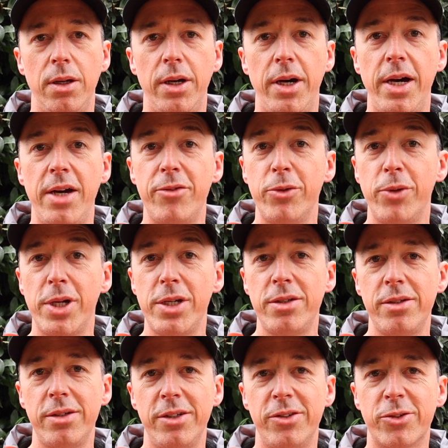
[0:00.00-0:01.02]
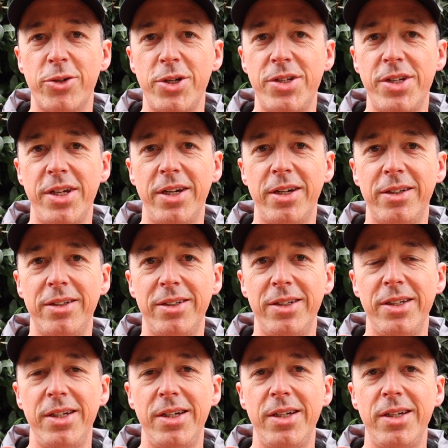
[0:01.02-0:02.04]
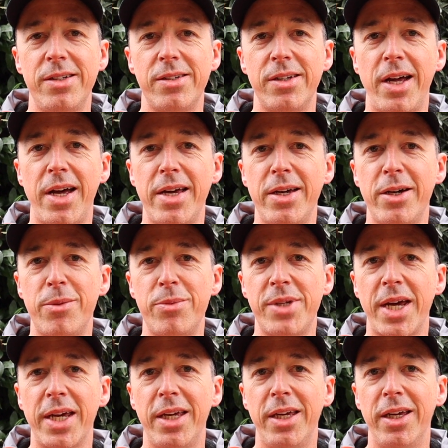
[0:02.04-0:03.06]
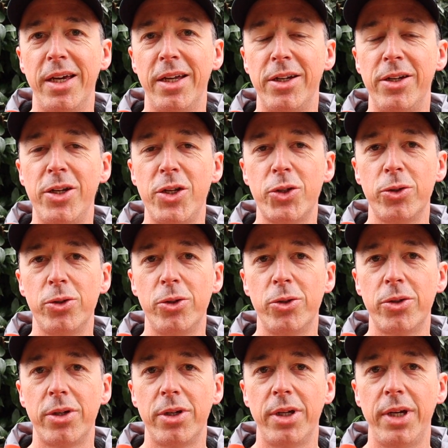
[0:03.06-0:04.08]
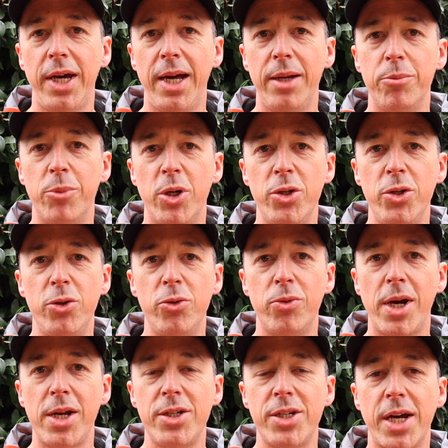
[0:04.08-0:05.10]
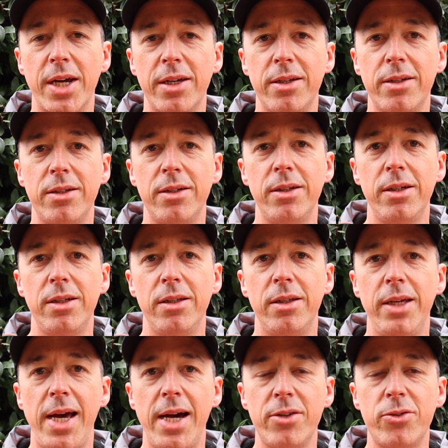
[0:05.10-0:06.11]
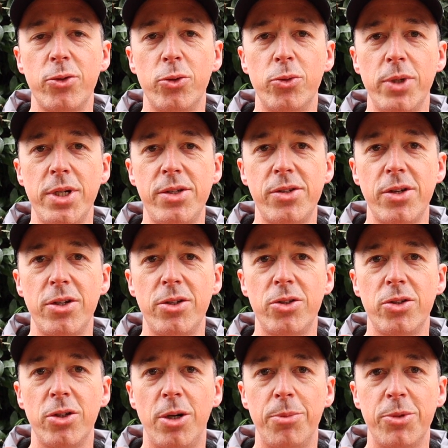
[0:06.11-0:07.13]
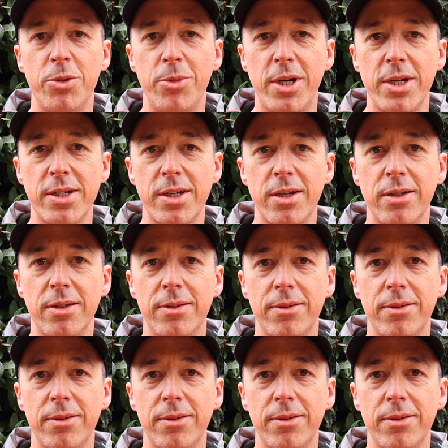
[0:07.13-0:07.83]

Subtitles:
Hey everyone, it's Chris here. Today I'm taking an initial look at my new rain jacket, the Outdoor Research Optimizer.